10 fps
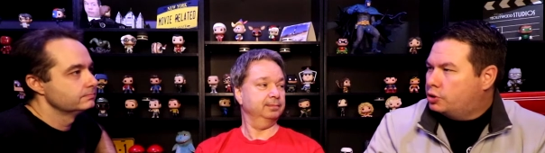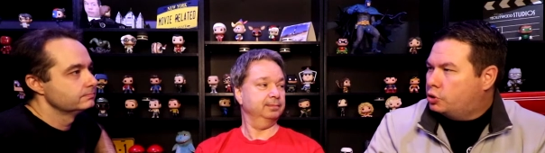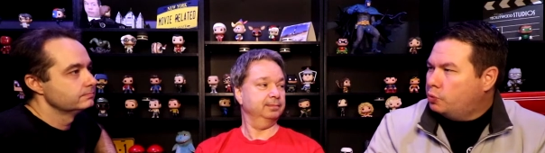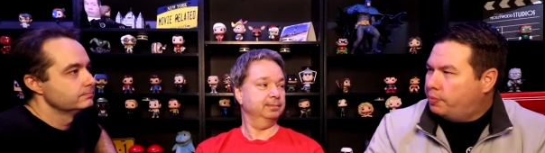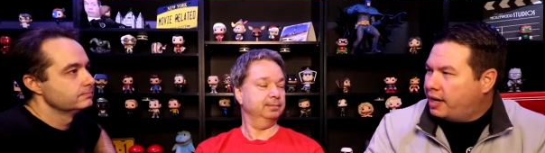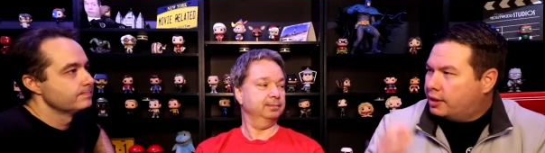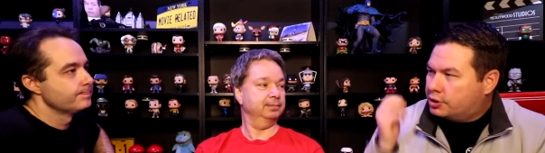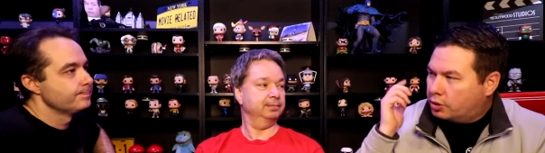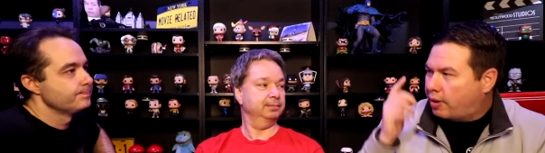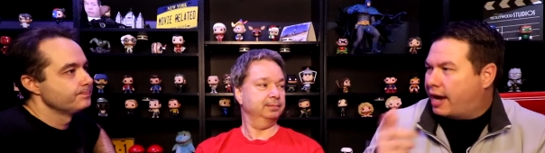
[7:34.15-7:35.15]
Speaker 1: too big
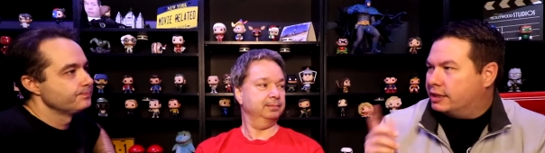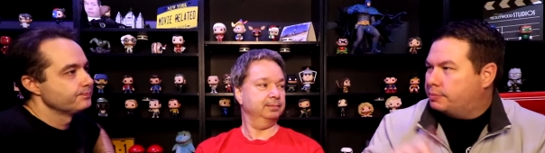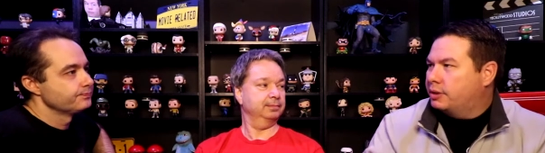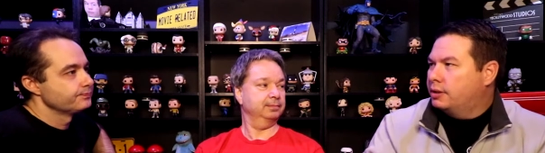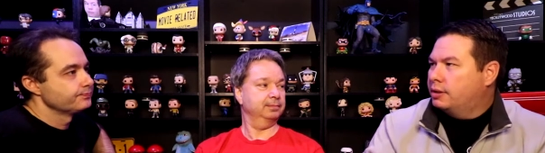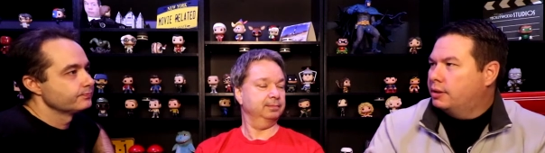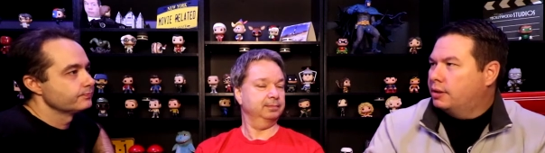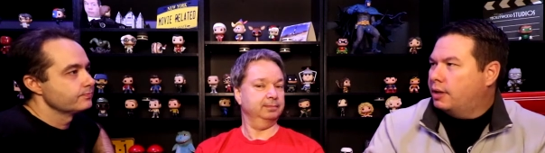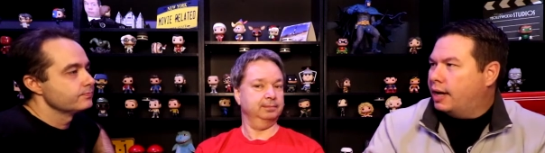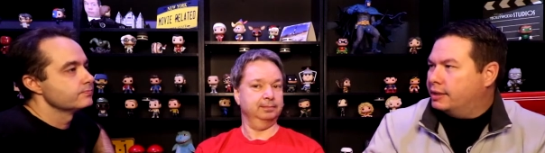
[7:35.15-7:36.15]
to grasp
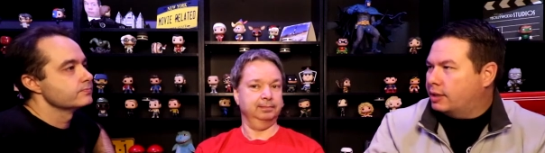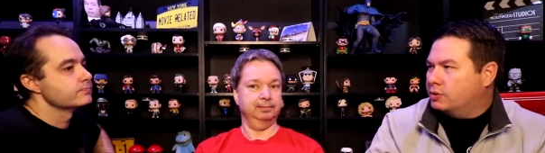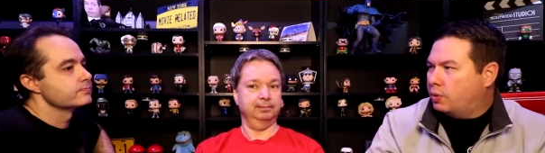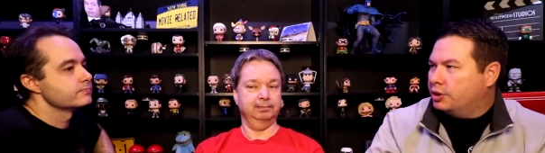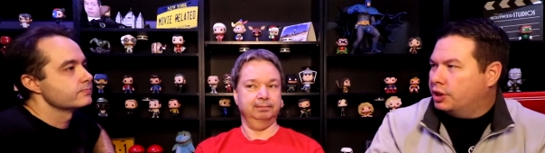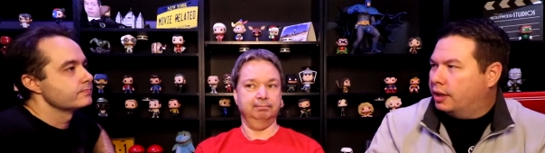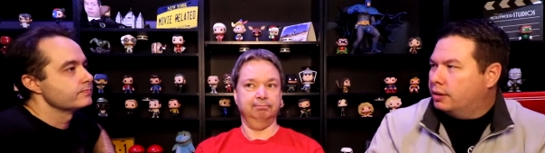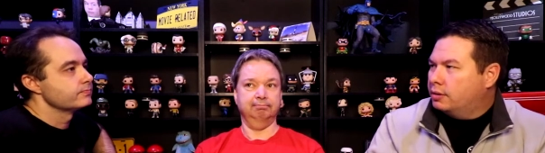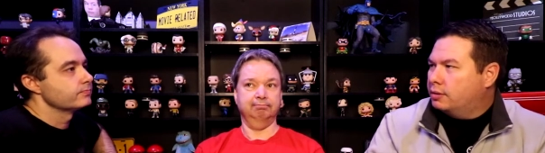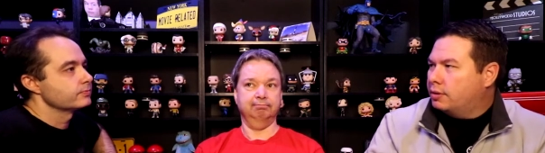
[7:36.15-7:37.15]
as I was watching it.
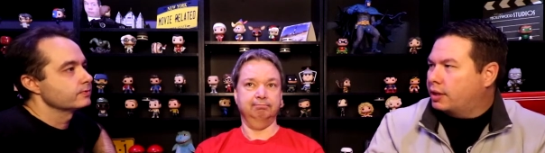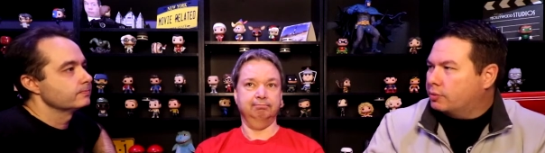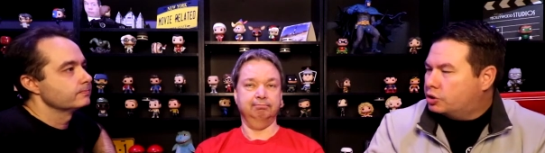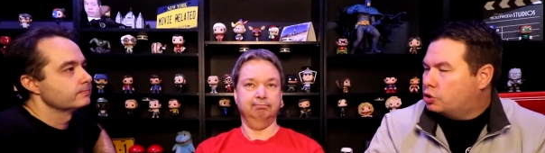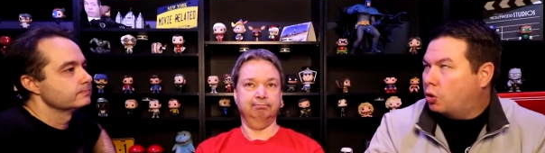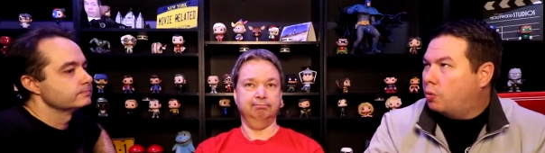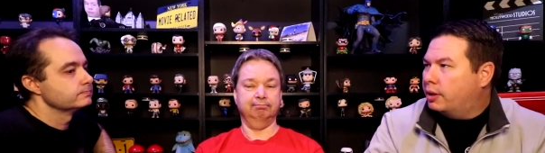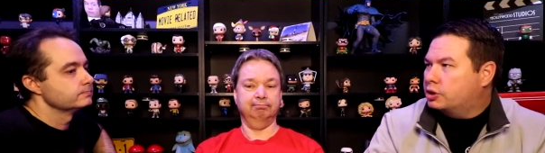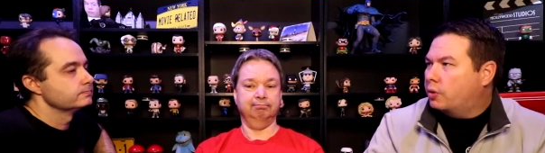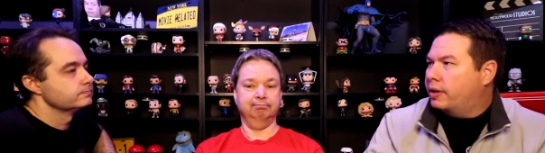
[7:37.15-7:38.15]
Like there was so
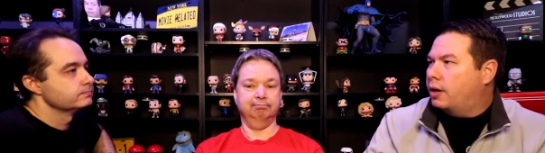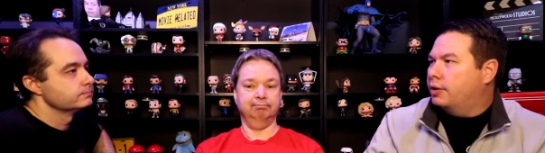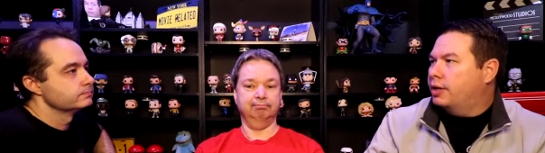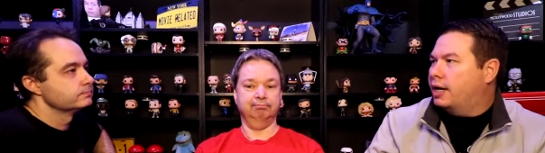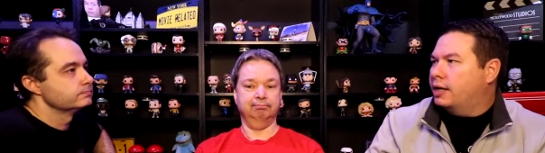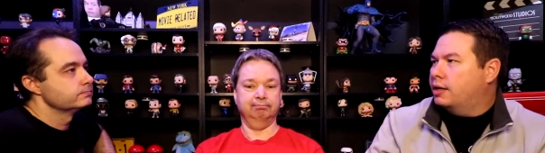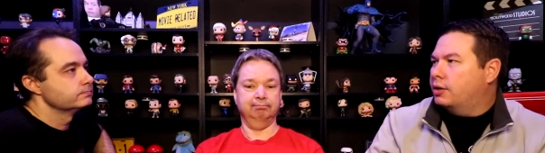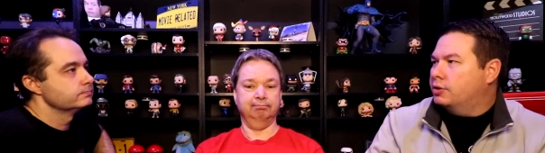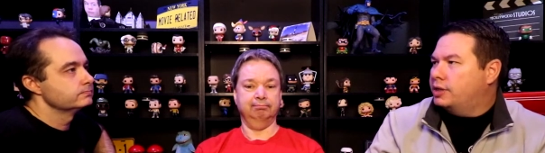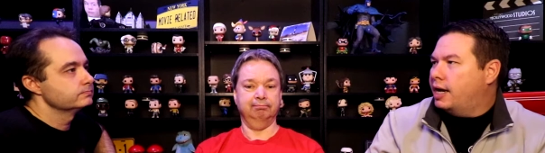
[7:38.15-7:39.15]
much going on that I didn't
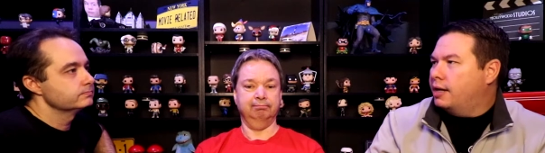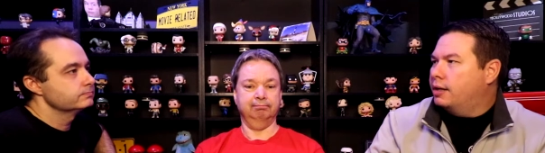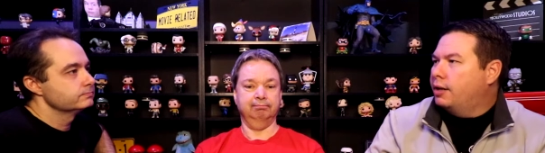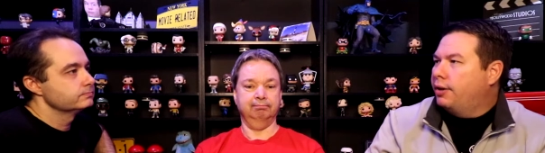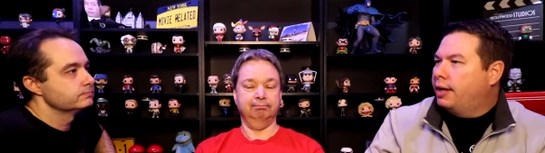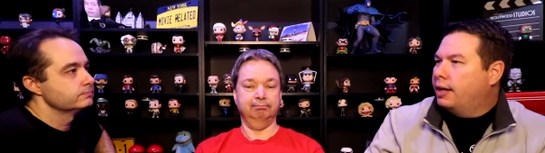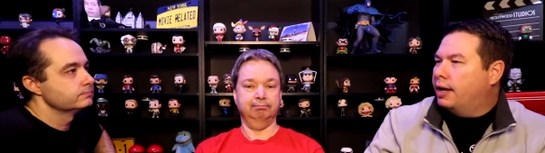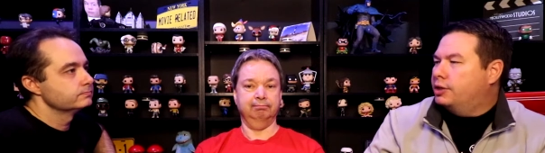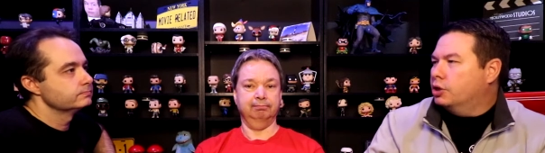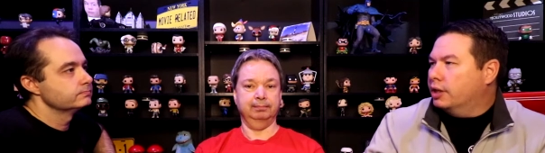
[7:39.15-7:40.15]
understand
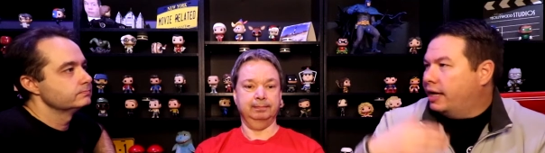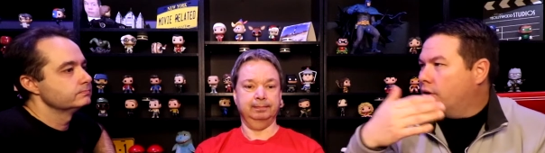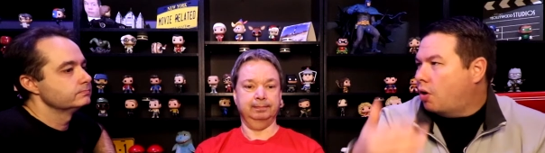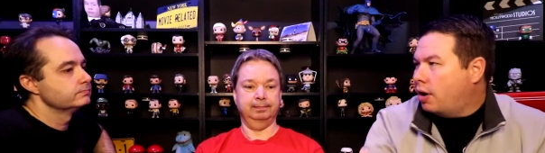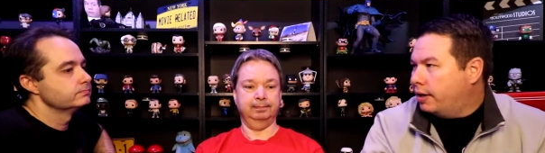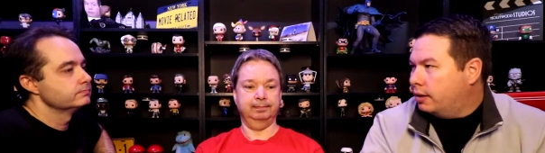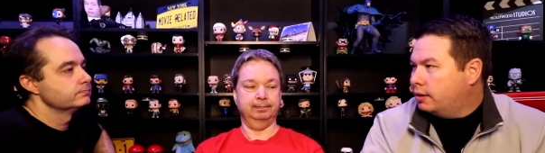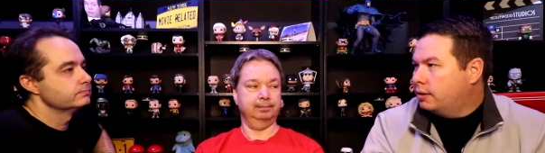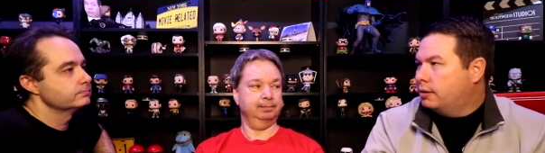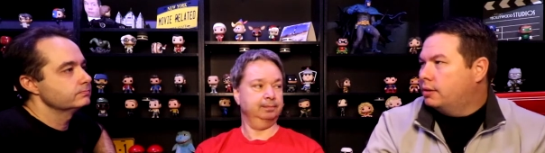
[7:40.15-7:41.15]
until
Speaker 2: later on.
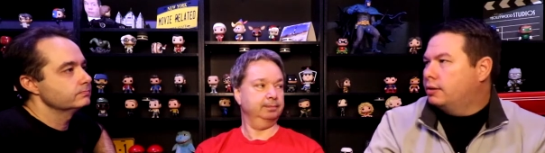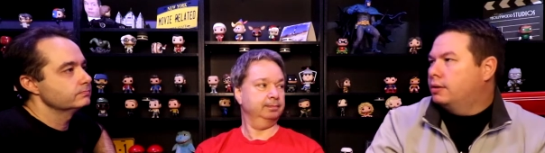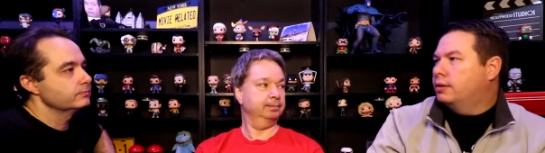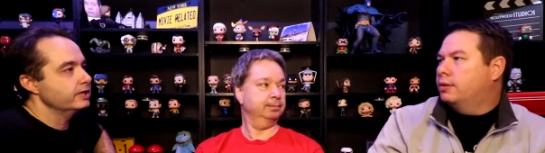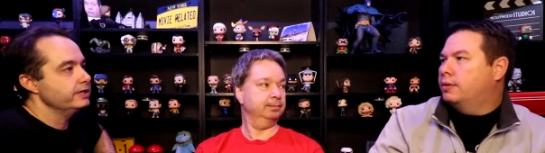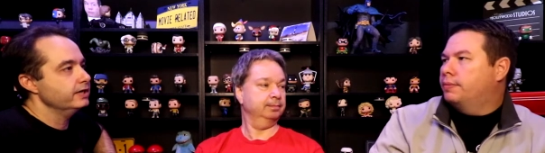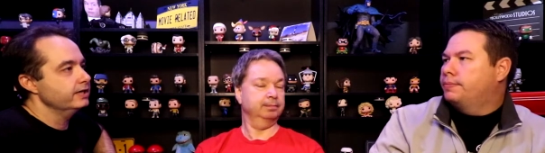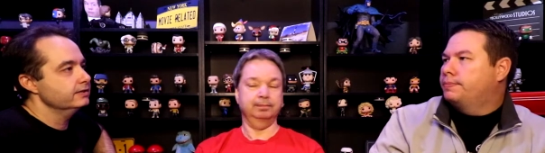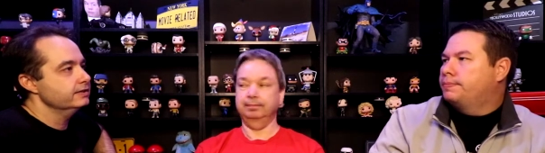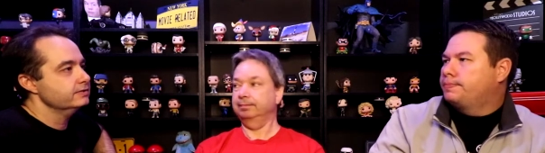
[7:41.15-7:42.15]
Any
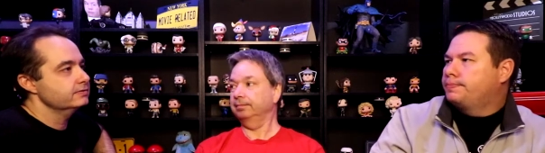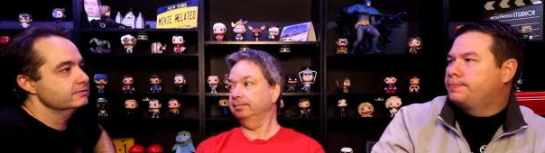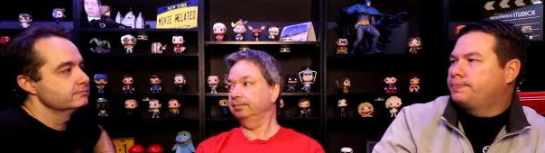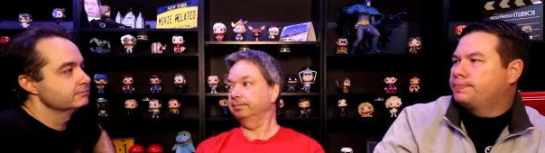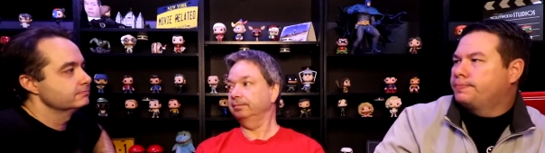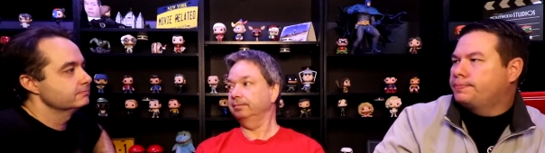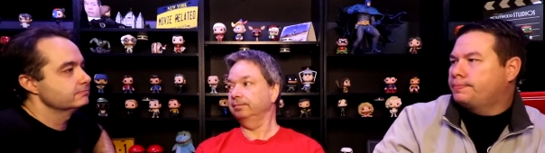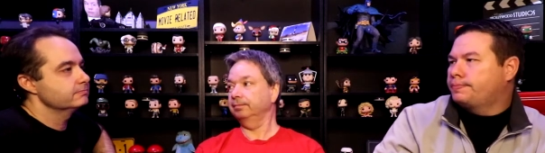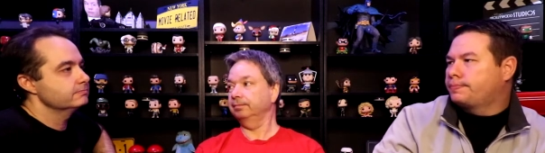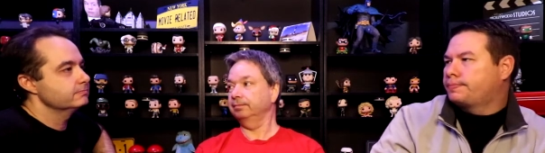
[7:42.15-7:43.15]
highlights?
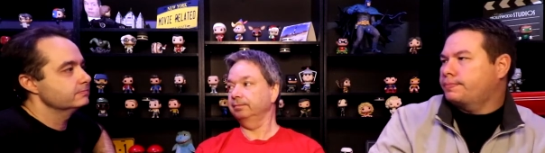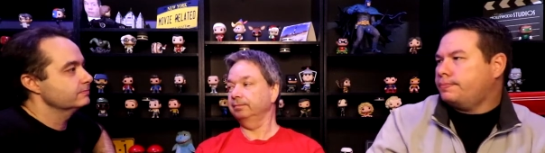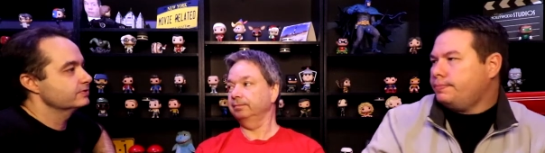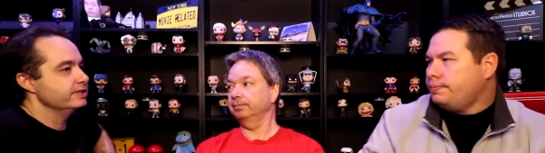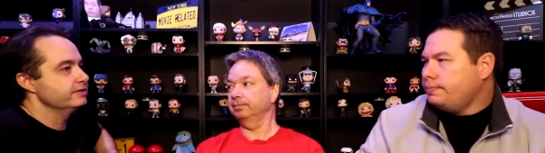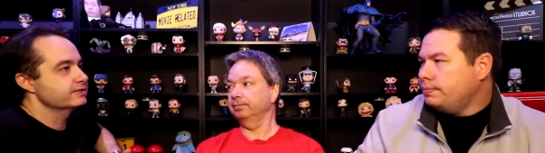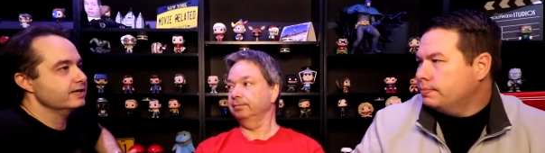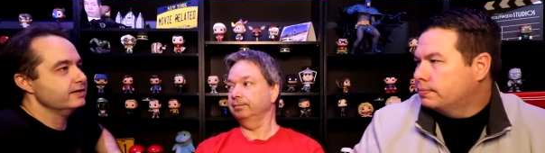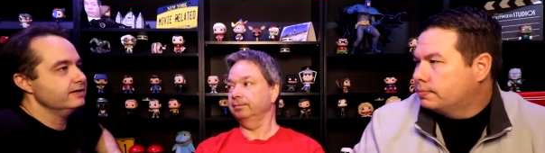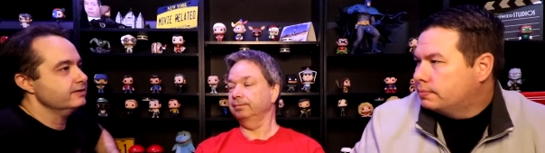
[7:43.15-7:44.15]
Say in the
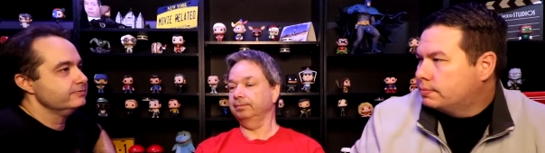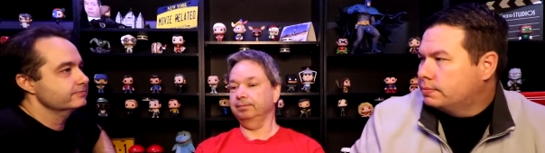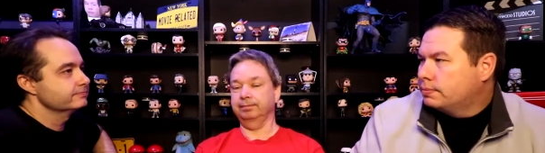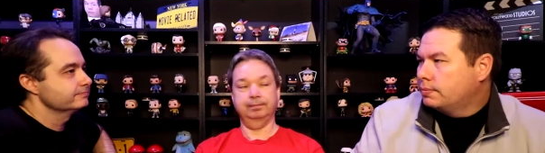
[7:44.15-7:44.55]
second half?